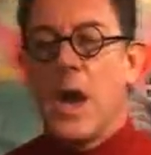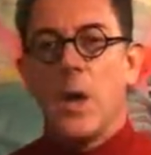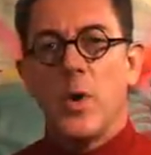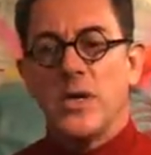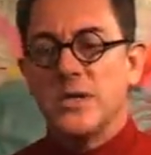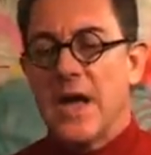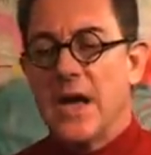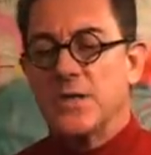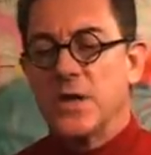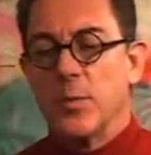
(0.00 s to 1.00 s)
I wanted to
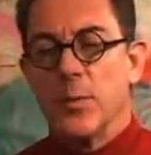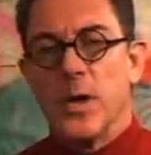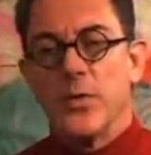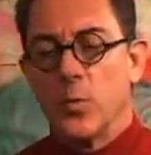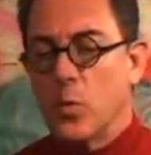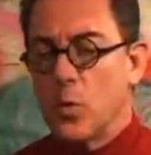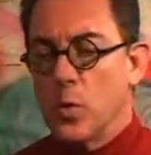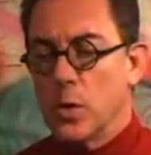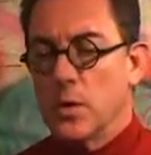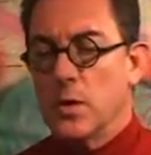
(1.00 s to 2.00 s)
ask him about the
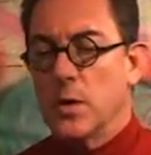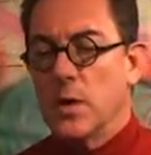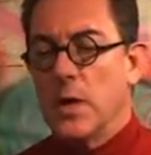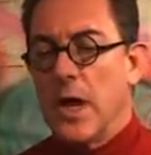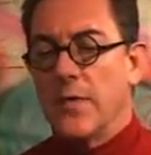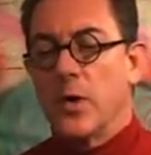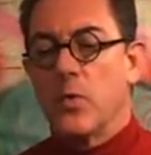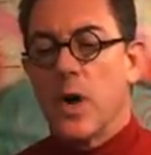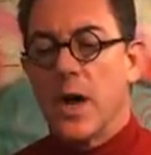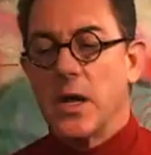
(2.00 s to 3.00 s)
war and the
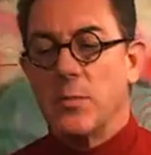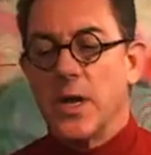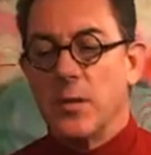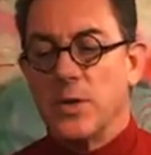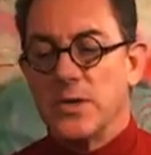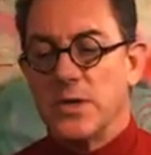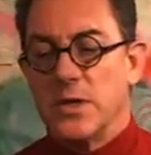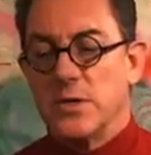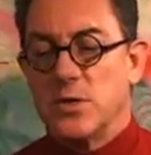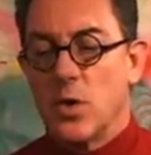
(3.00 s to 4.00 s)
crying babies in
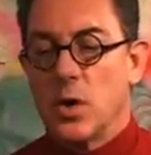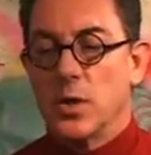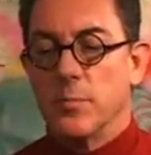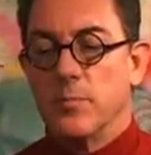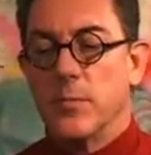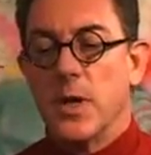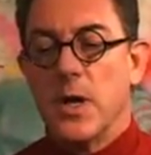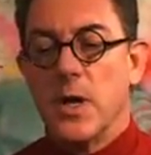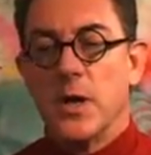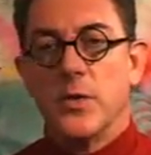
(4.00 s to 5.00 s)
East Harlem,
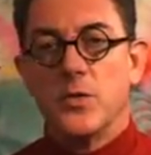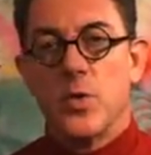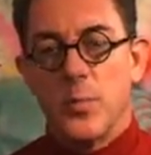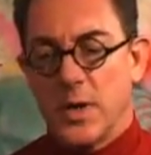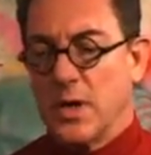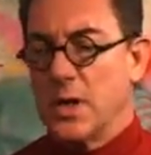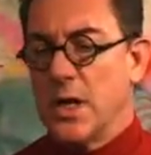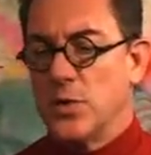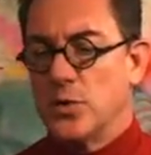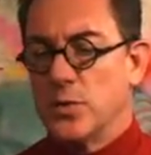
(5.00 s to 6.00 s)
the dripping
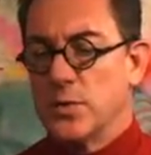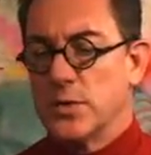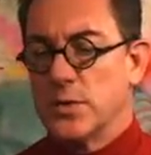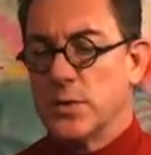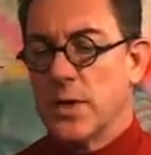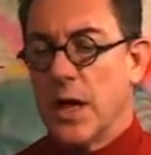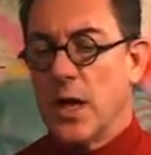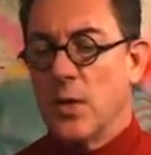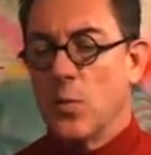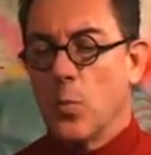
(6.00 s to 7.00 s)
glaciers,
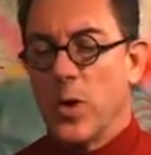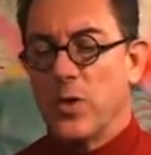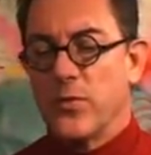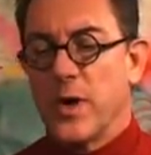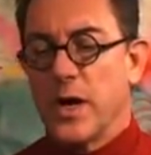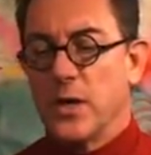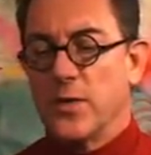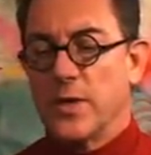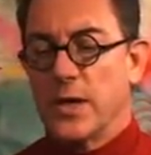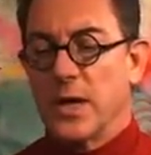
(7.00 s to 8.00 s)
and where to find
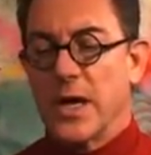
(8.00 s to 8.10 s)
a thing